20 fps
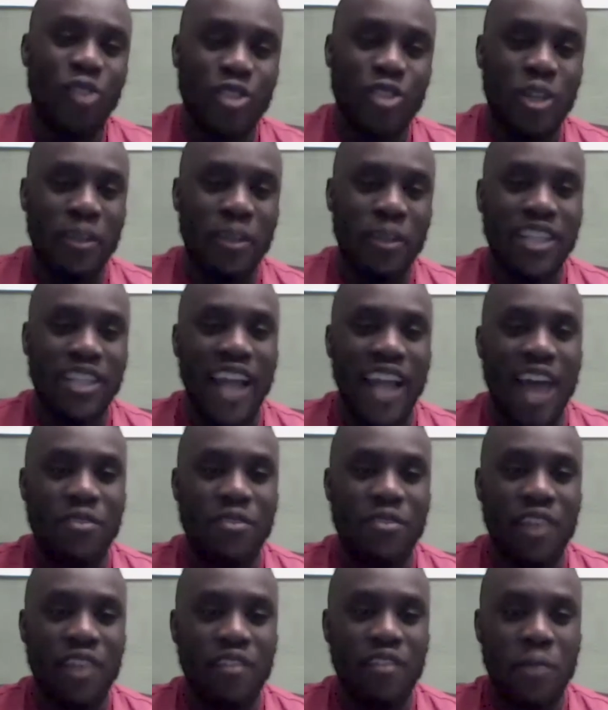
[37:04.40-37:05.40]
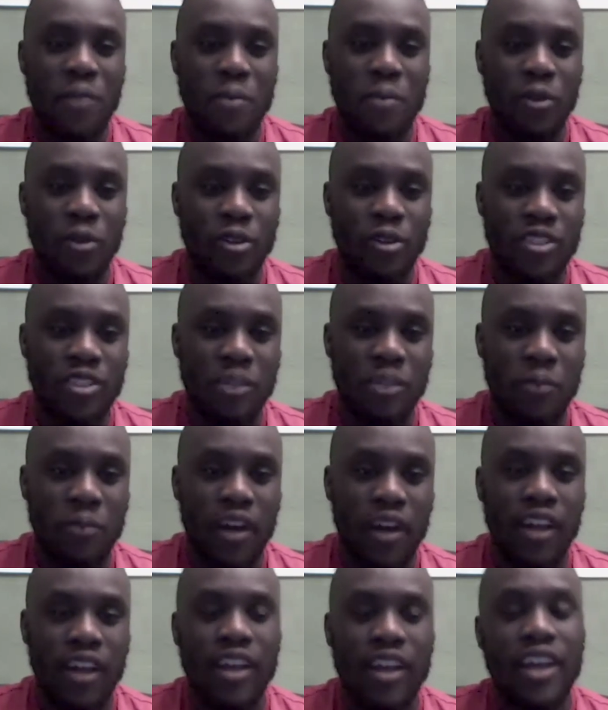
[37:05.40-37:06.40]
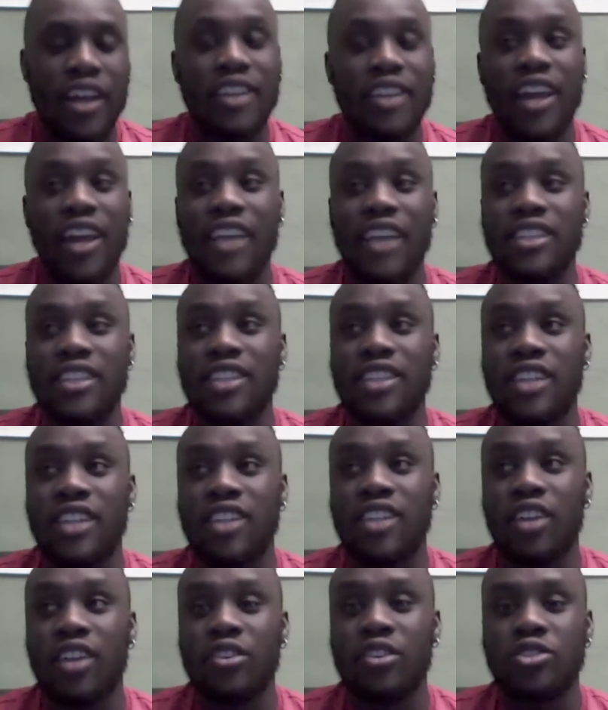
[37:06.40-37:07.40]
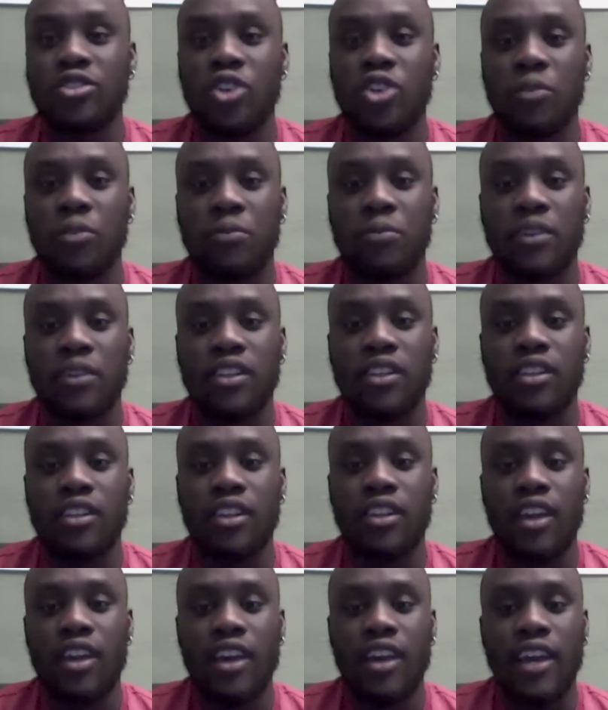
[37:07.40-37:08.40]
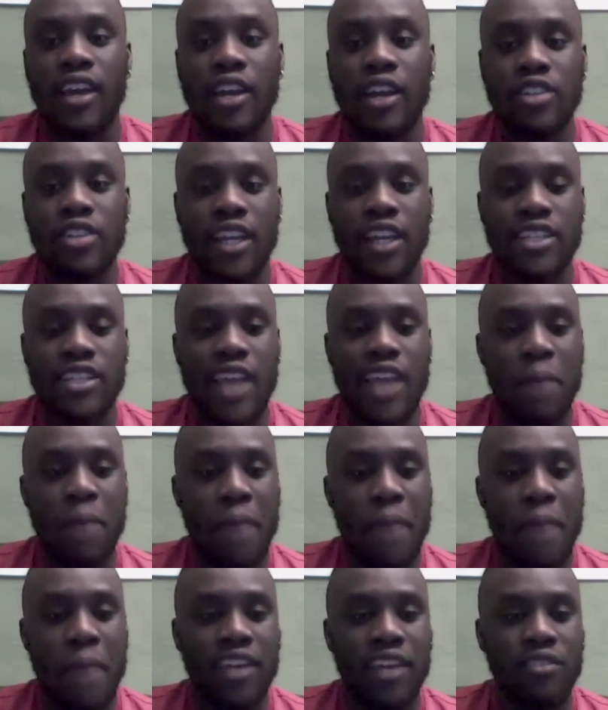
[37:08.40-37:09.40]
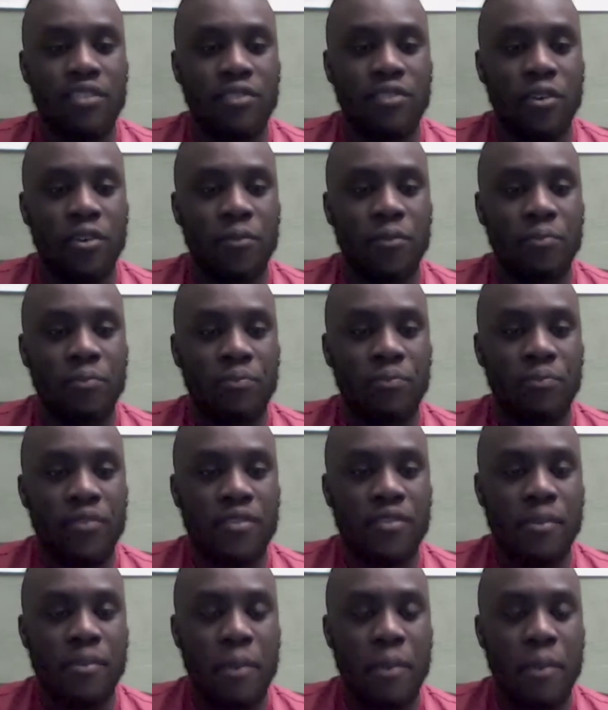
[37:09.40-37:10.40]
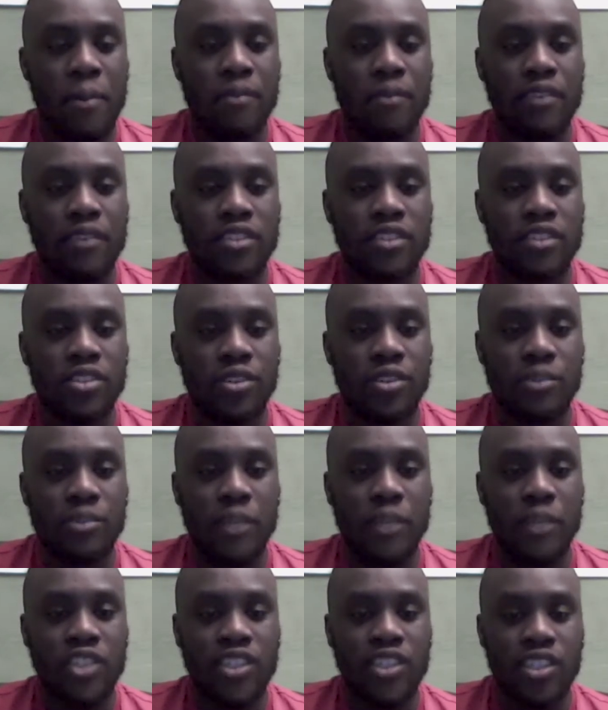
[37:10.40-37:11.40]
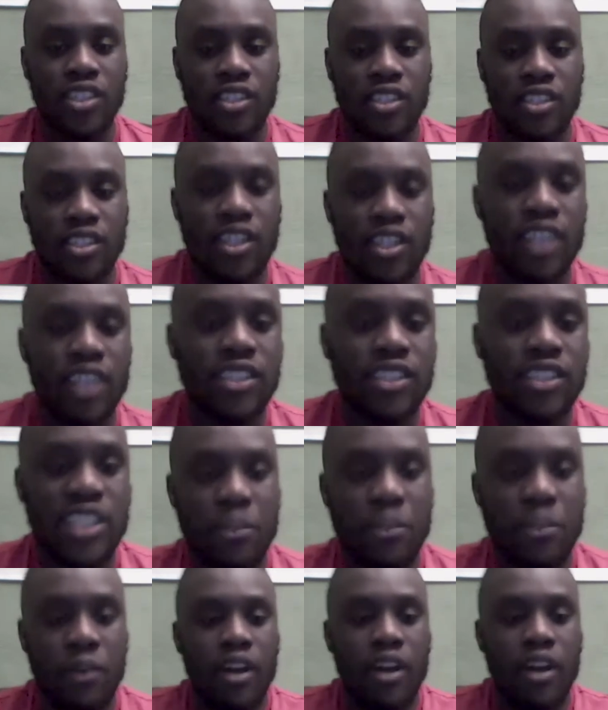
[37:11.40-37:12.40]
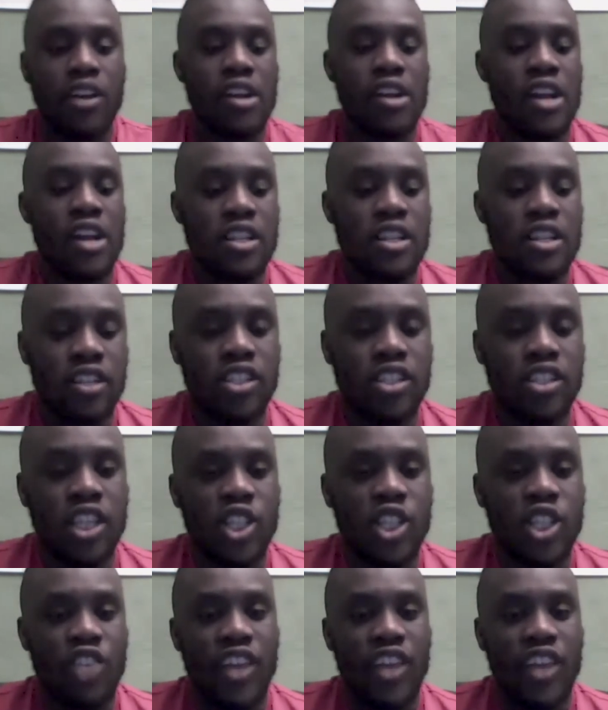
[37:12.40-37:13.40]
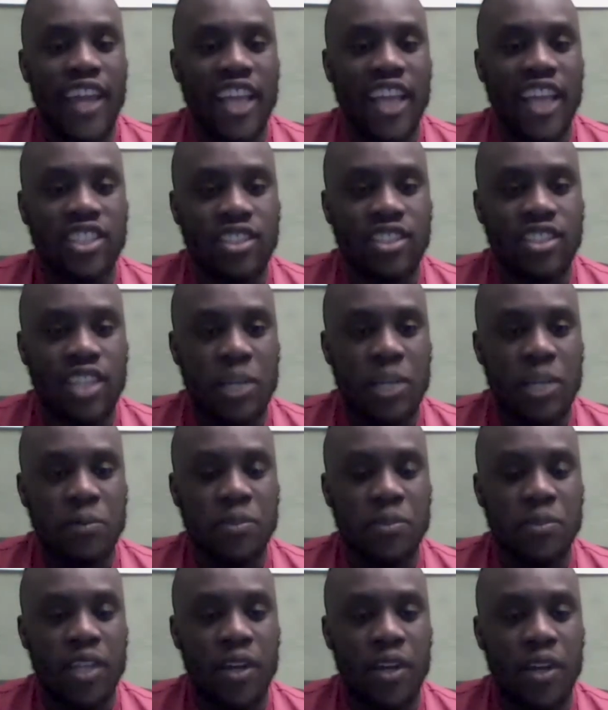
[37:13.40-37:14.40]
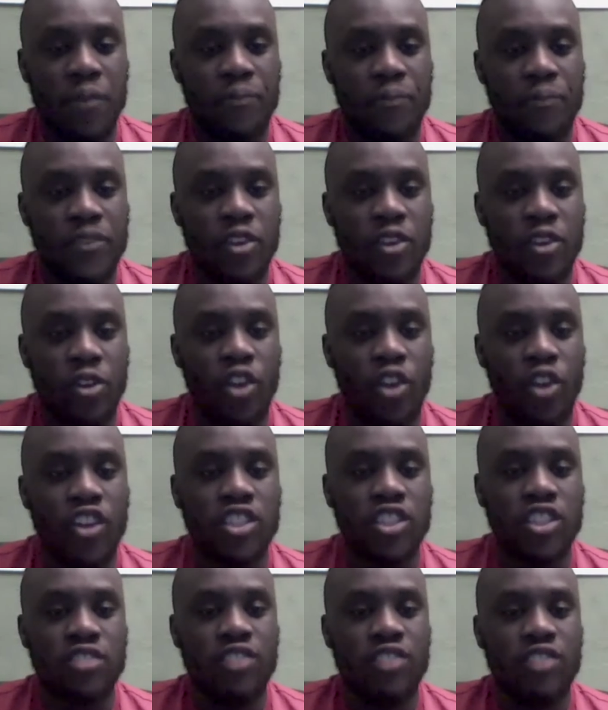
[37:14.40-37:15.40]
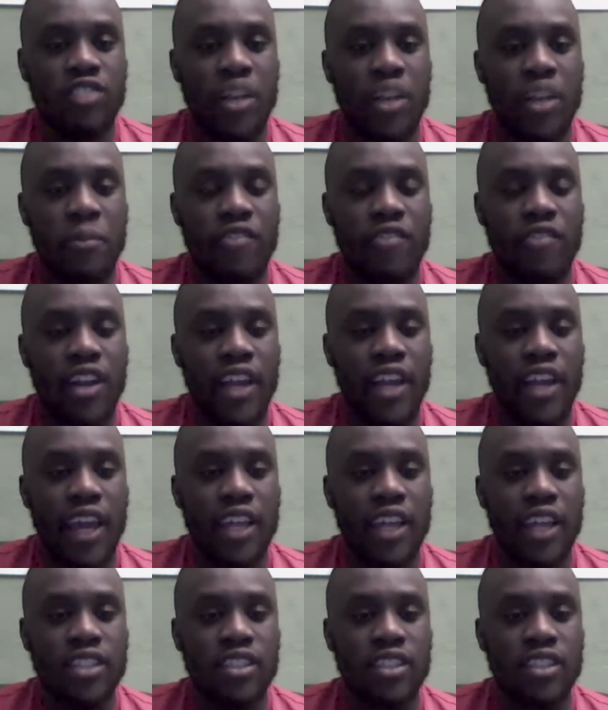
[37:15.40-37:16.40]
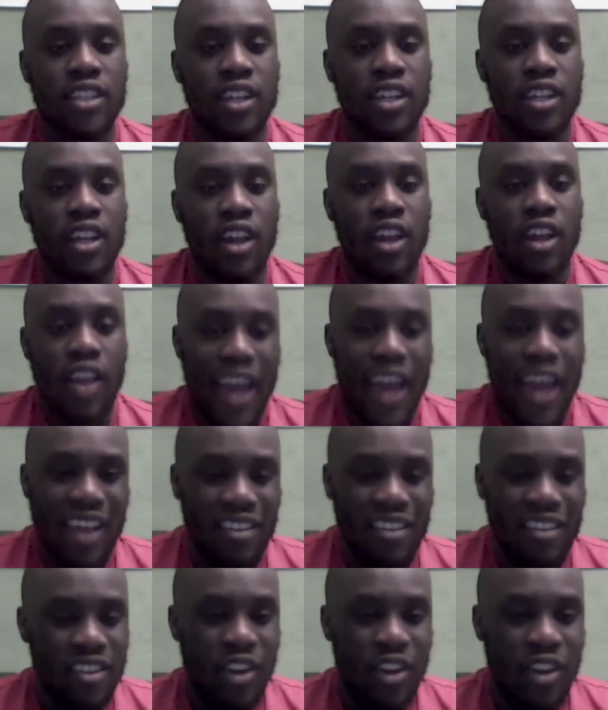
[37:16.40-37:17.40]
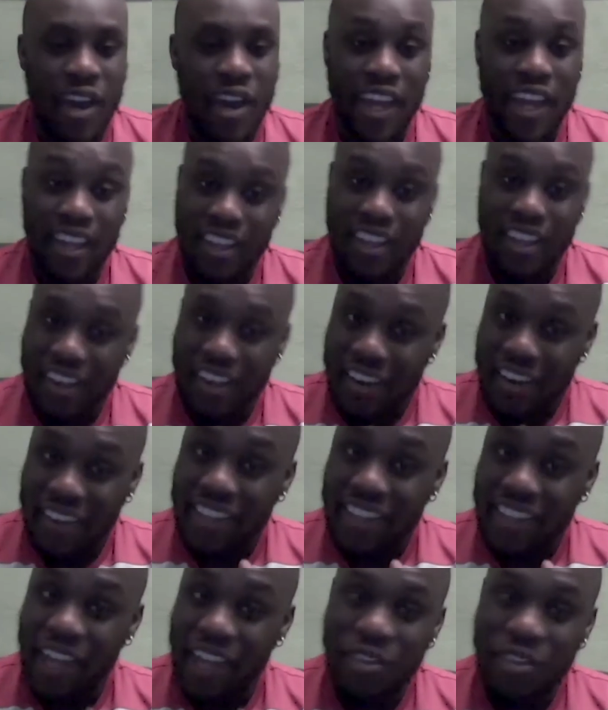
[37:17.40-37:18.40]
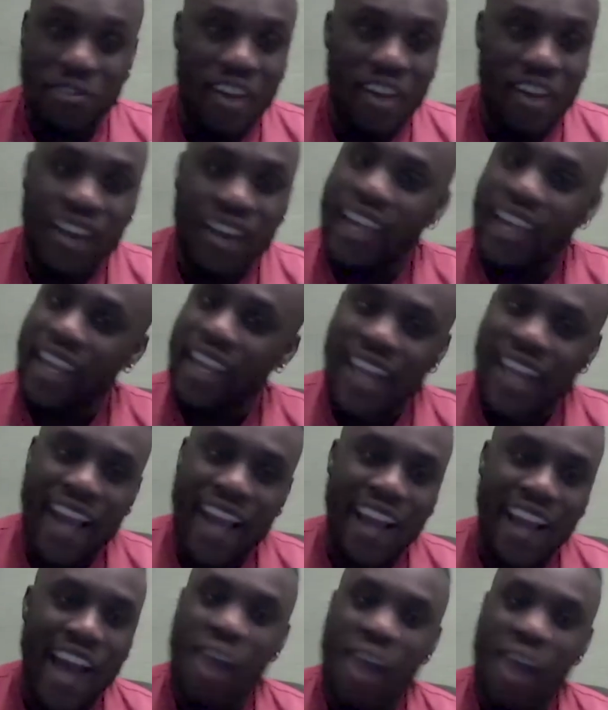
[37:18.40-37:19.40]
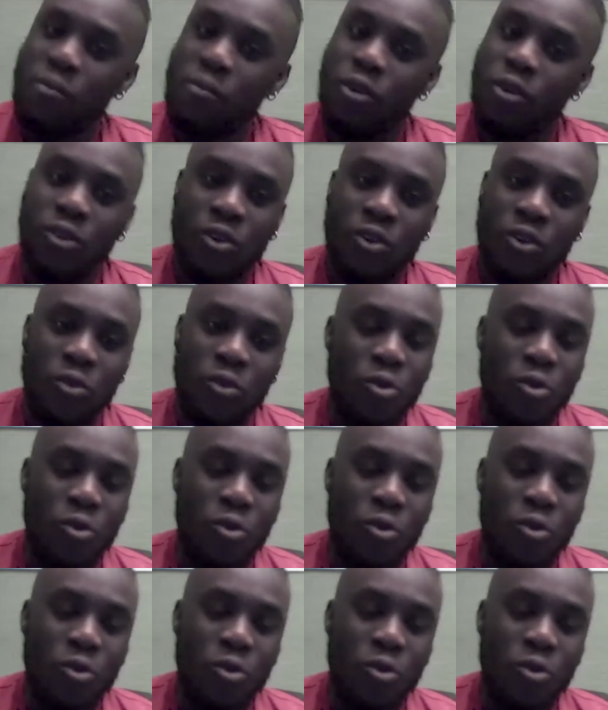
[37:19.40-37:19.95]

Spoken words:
so much life with other people losing. But like, he's done a good job, and it looks like he's getting backing from Abramovich. So it'll be interesting to see next season. But just touching on the relegation teams, so Norwich has already been relegated, and Daniel Farke, that guy, bro,